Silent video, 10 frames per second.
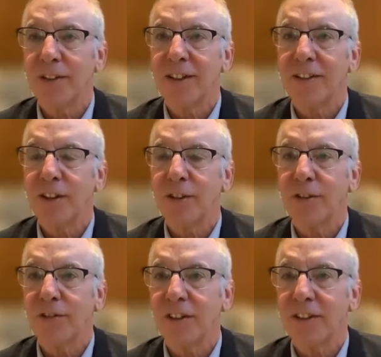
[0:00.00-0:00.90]
It continues
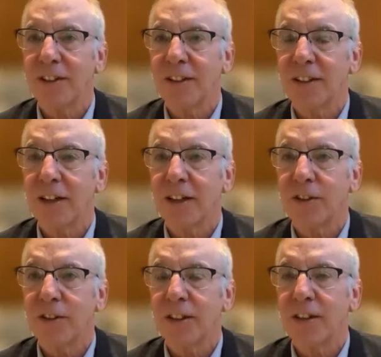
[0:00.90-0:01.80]
to run a, a
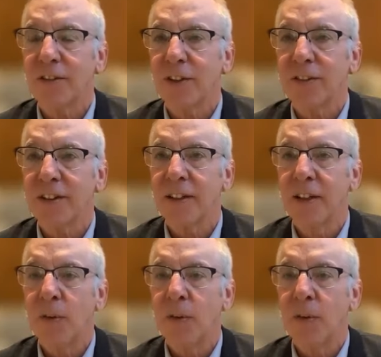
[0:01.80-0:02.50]
current account deficit,